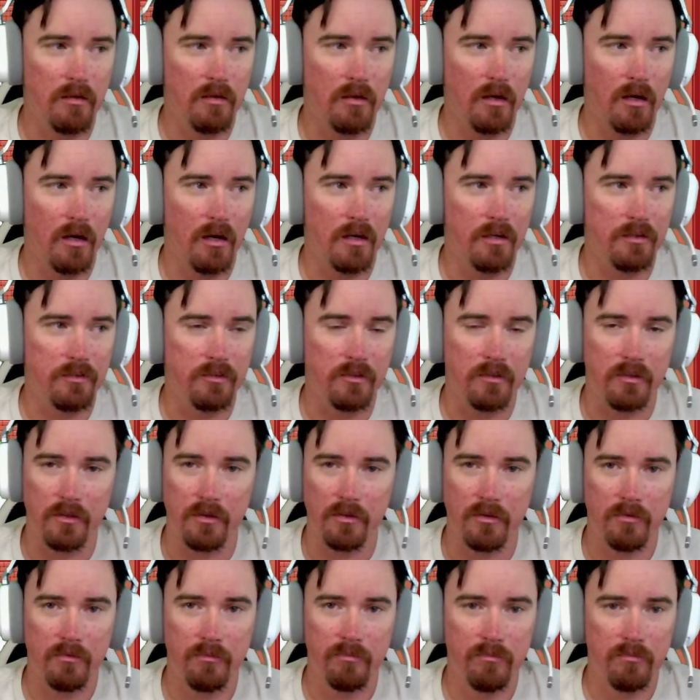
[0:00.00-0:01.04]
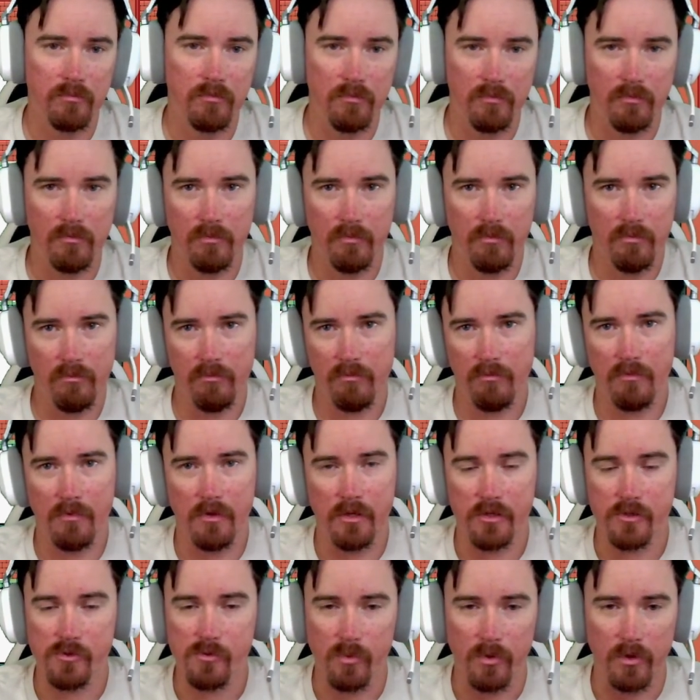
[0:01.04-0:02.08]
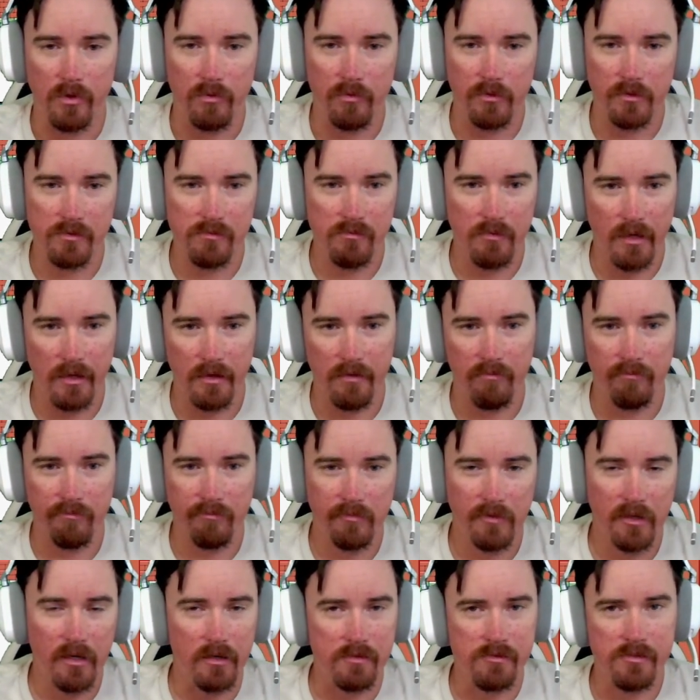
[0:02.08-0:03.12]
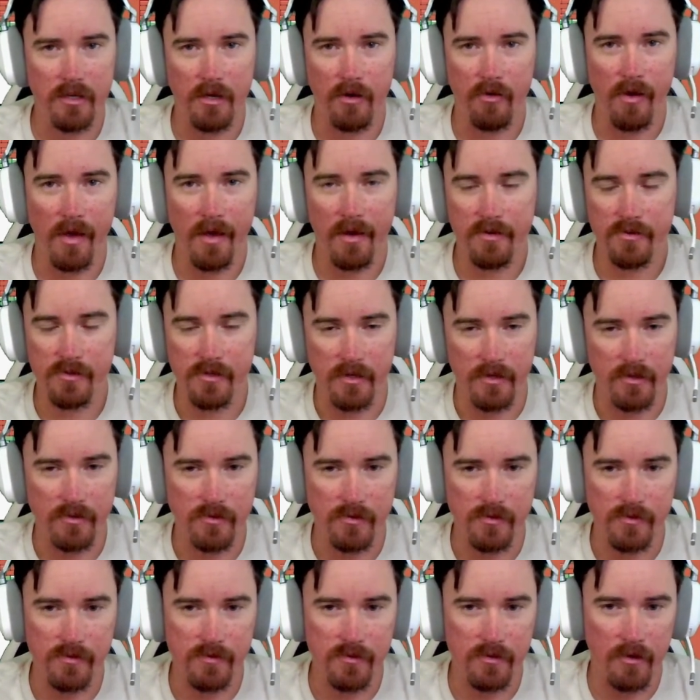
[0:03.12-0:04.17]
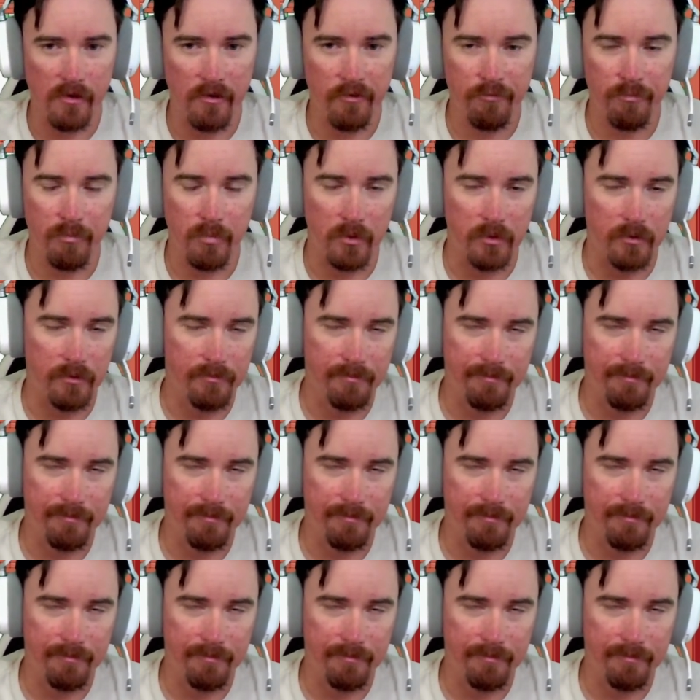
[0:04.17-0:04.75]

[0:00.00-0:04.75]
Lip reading: onto this one and cut down assets and stuff, but